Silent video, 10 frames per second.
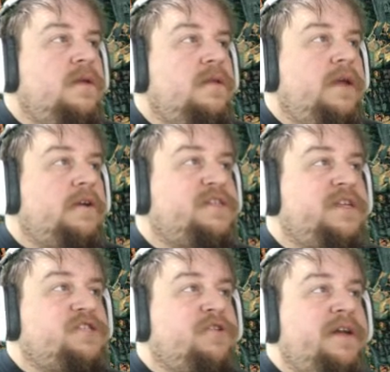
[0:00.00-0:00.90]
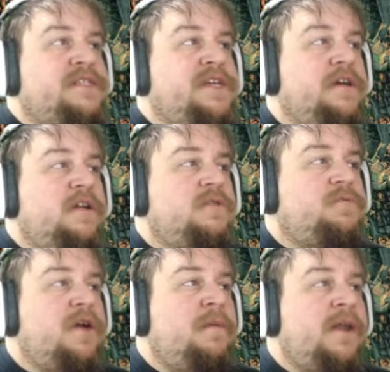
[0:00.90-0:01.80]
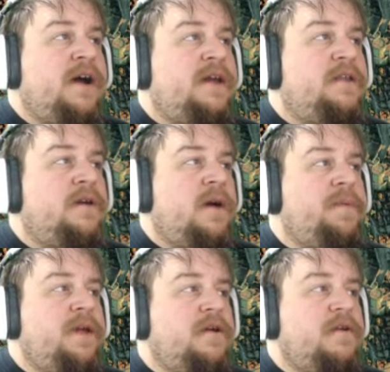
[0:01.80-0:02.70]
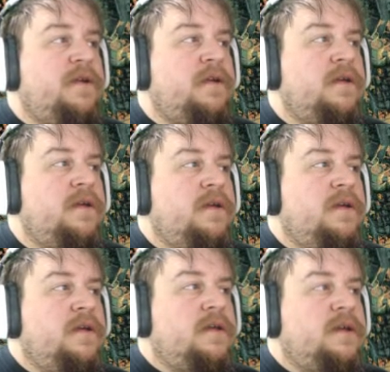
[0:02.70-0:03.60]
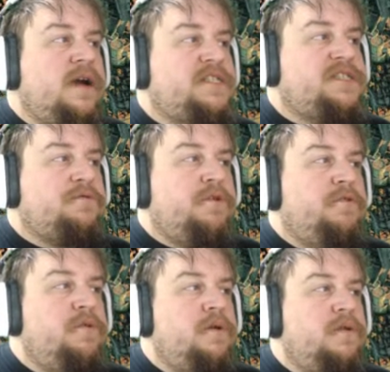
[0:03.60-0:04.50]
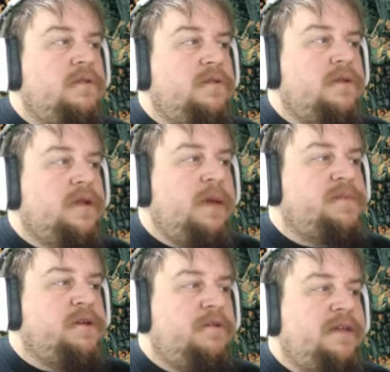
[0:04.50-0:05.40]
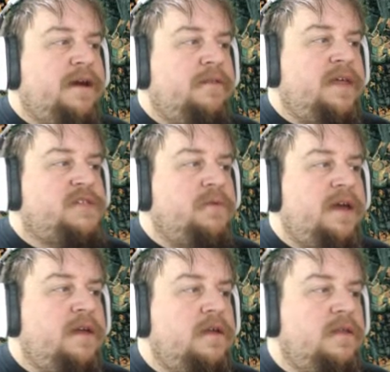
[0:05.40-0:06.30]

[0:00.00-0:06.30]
Here's the Trans Guild Promenade up here. Cuts through, keeps going down this way.